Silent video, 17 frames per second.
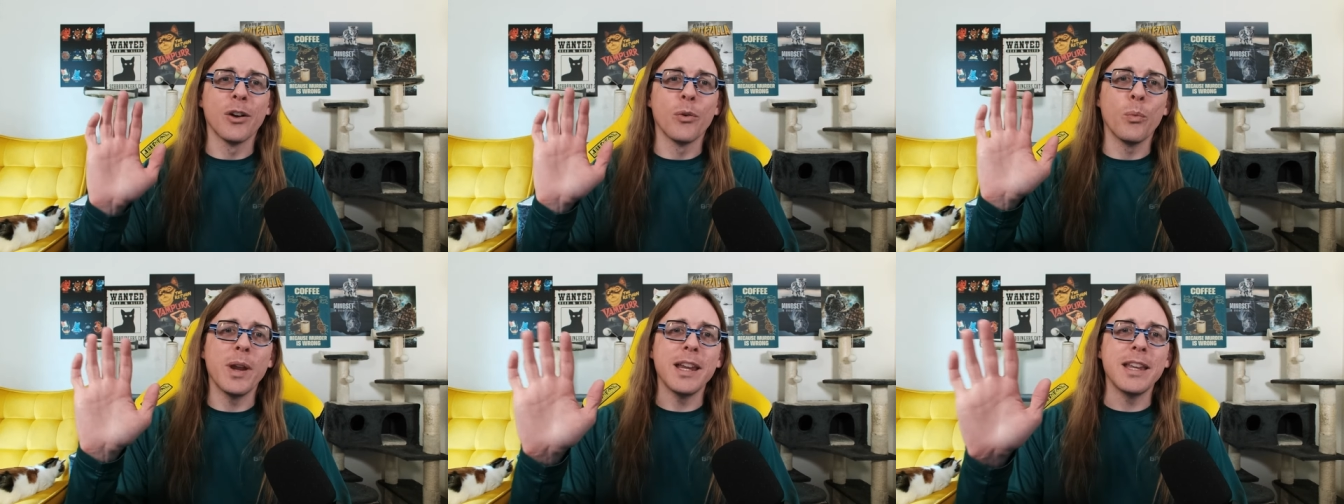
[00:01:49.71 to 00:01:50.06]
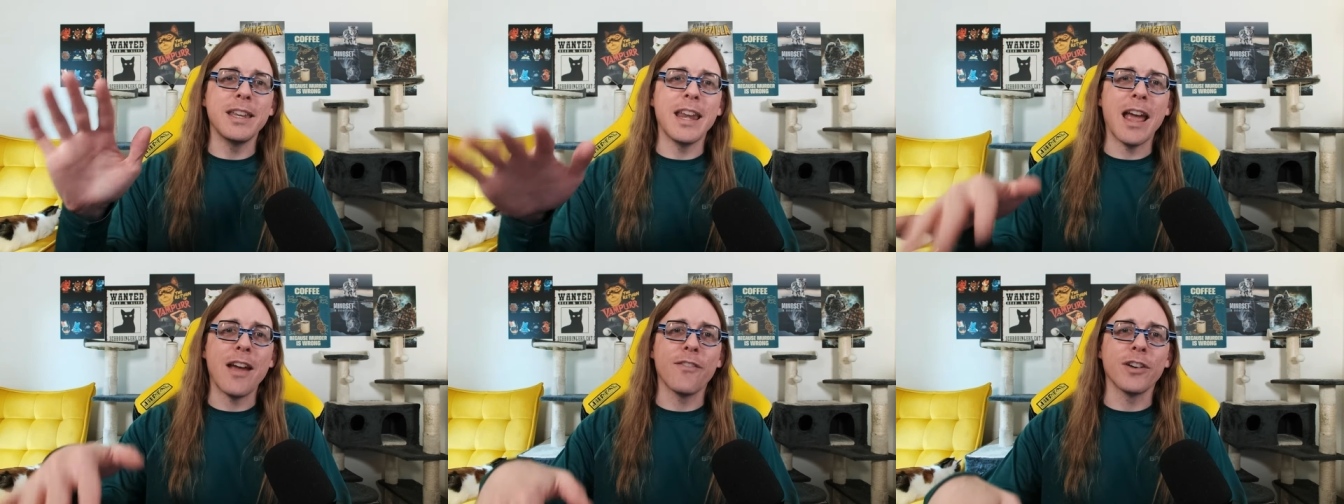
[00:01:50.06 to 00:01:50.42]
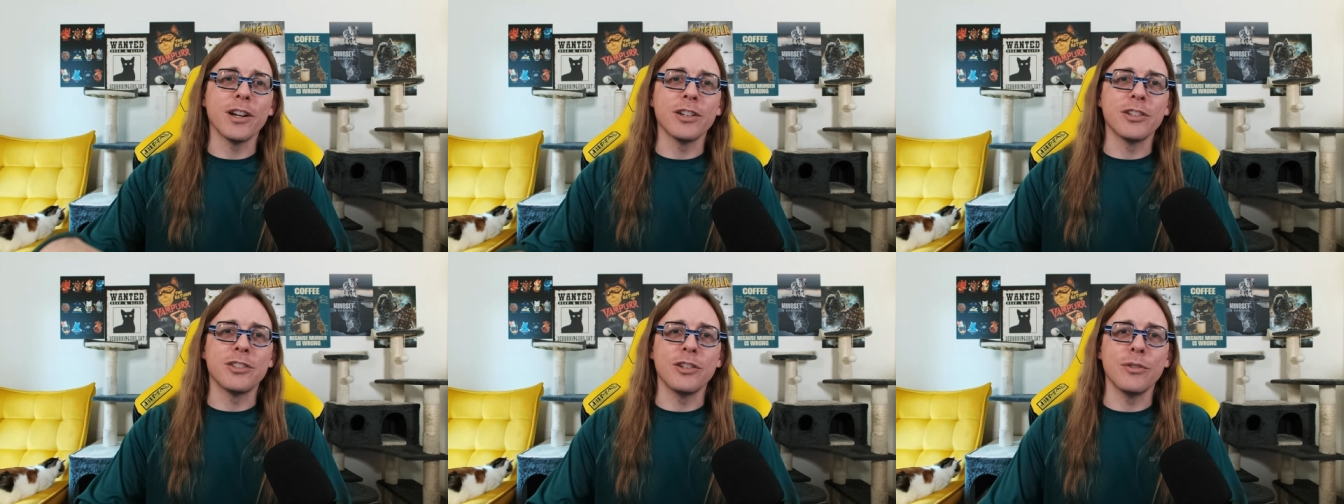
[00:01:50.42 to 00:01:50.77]
we'd
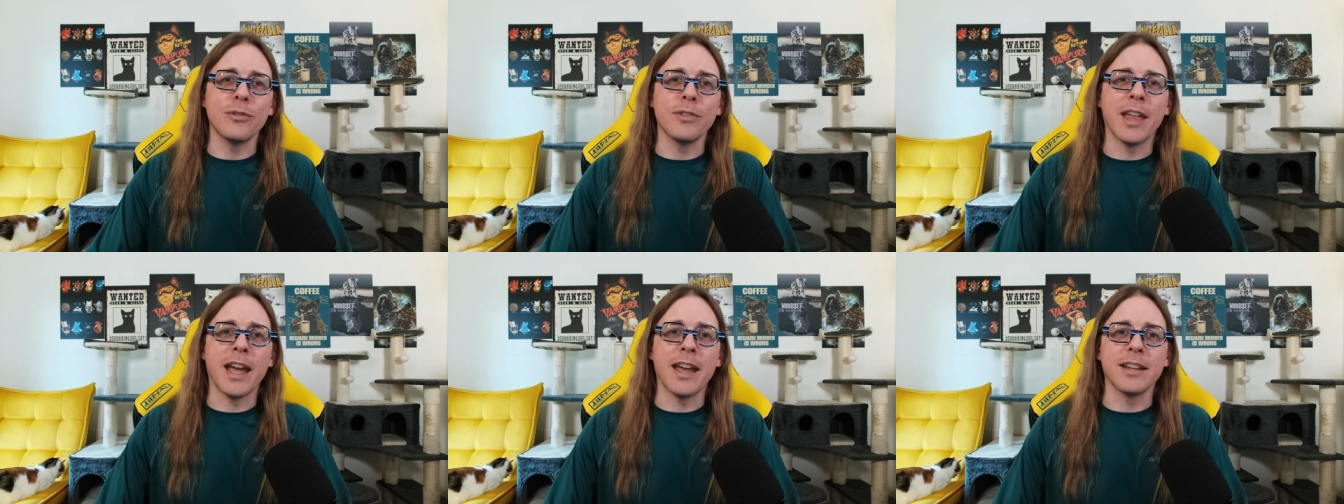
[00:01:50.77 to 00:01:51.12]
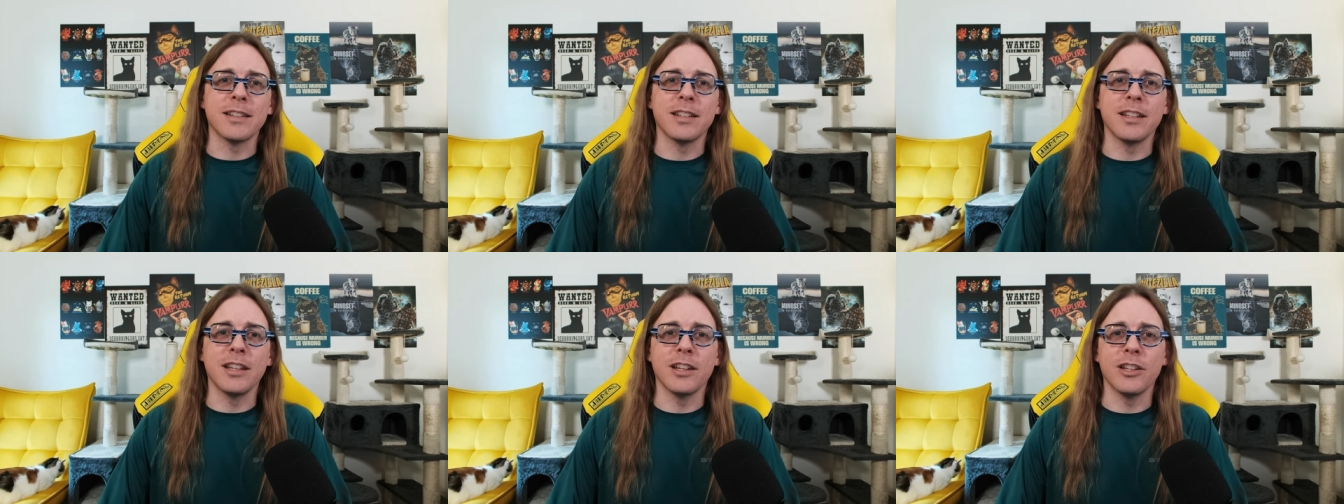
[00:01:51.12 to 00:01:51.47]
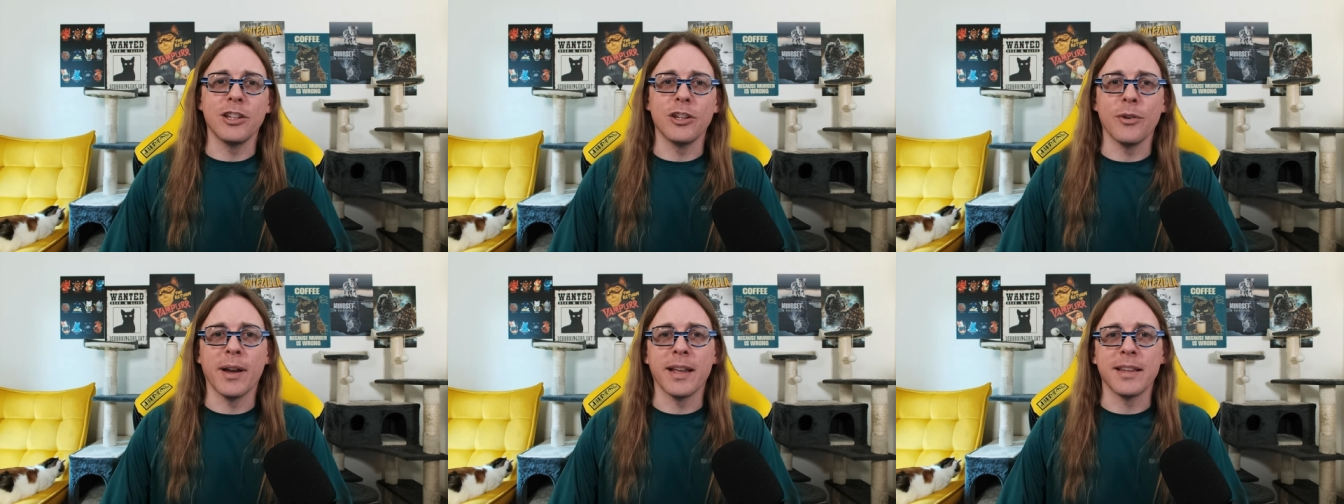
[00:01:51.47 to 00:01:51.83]
never do that to you,
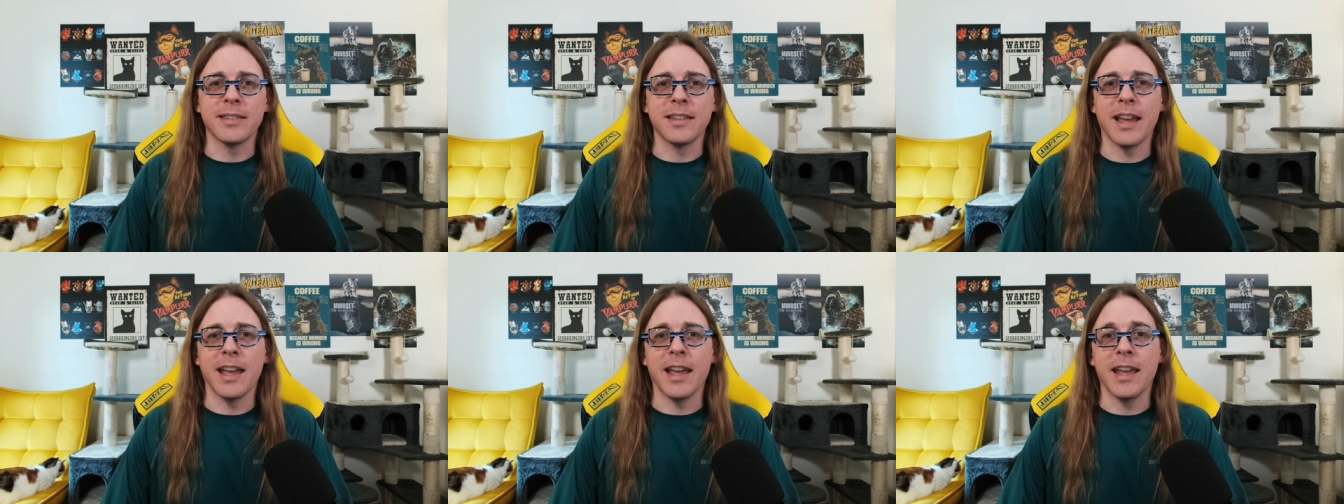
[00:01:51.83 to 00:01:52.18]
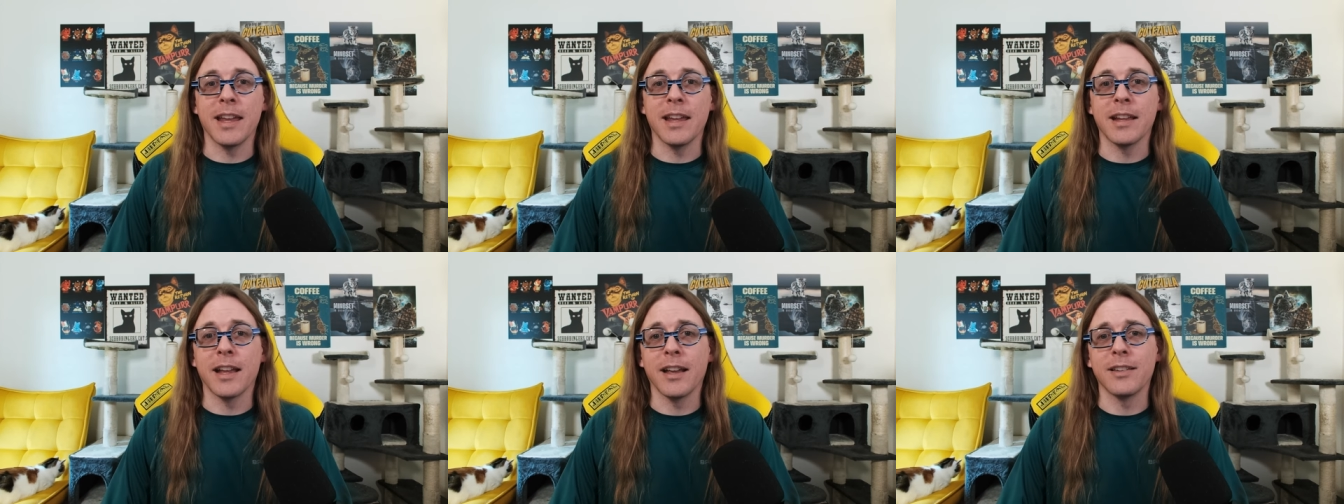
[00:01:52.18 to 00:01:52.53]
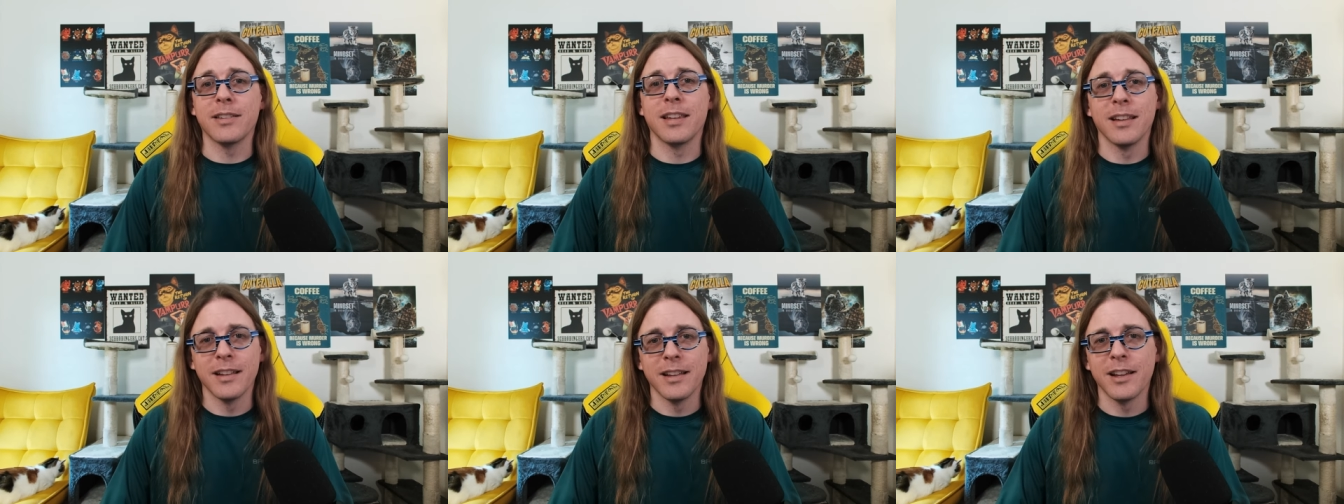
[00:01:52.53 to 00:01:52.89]
USA,
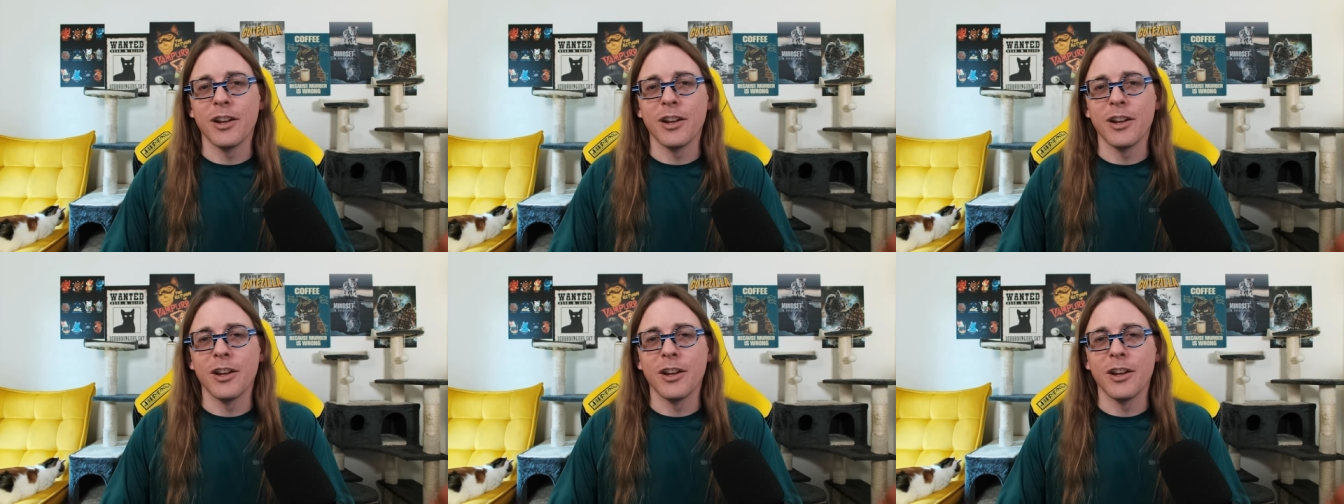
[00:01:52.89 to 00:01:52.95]
because